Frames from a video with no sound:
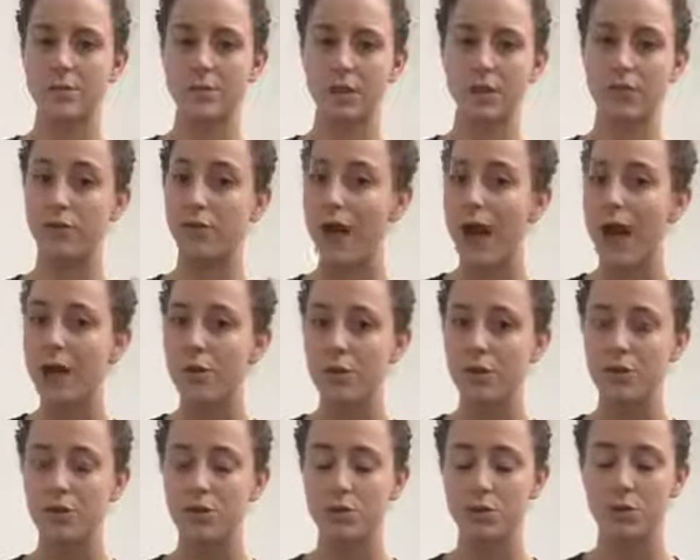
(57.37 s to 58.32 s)
going to flag with
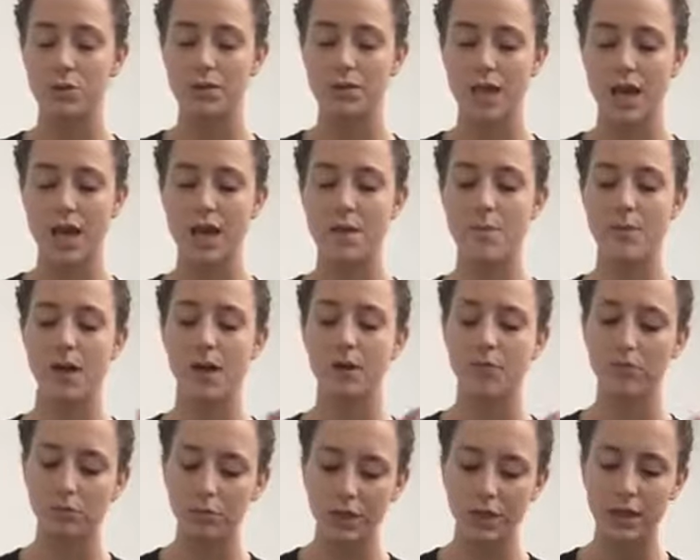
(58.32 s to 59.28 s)
you towards the end, but I
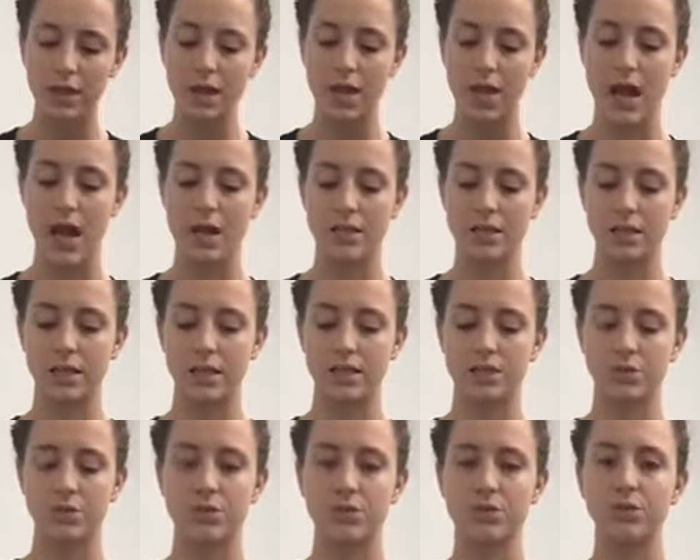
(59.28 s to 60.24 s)
really liked it because
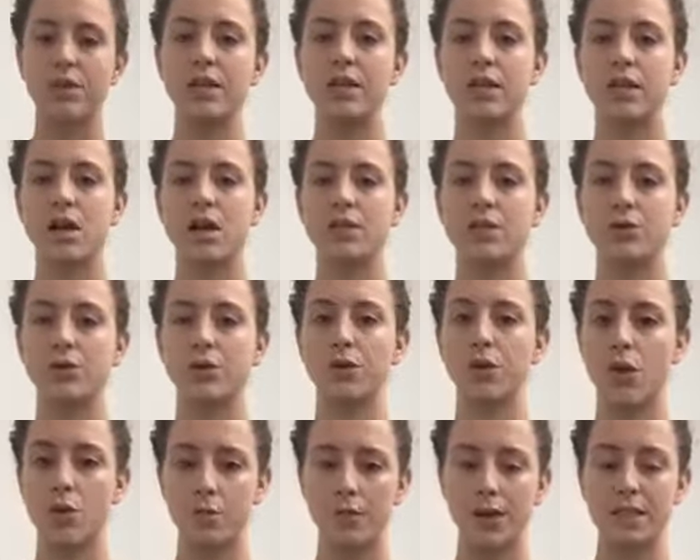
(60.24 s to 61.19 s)
it was a really nice, good,
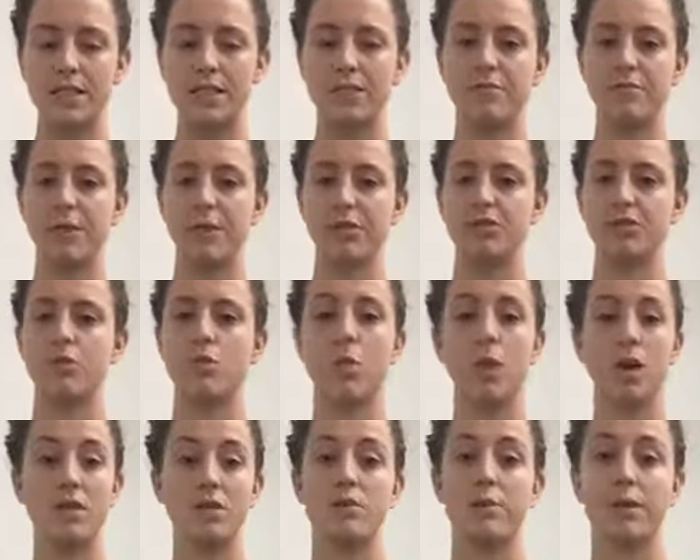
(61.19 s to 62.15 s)
comprehensive picture on
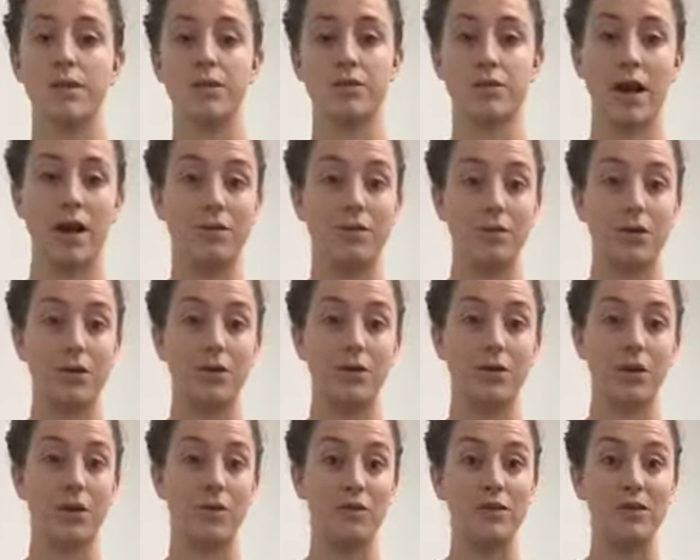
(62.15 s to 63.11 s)
why swimming is great for you.
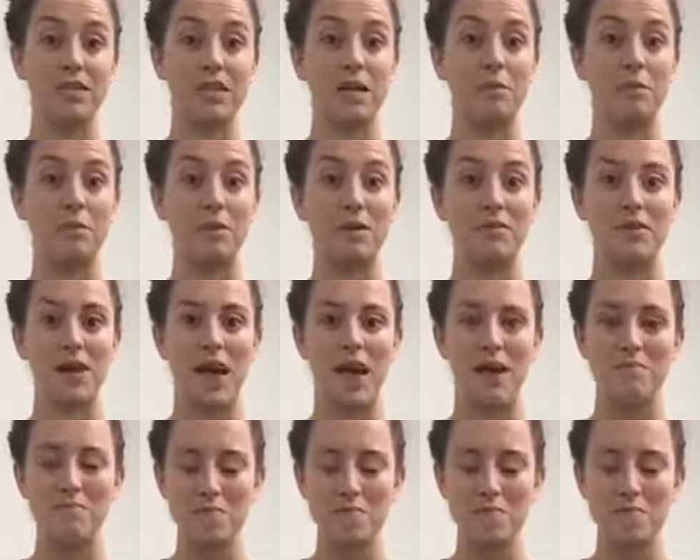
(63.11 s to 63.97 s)
So obviously I'm a big fan.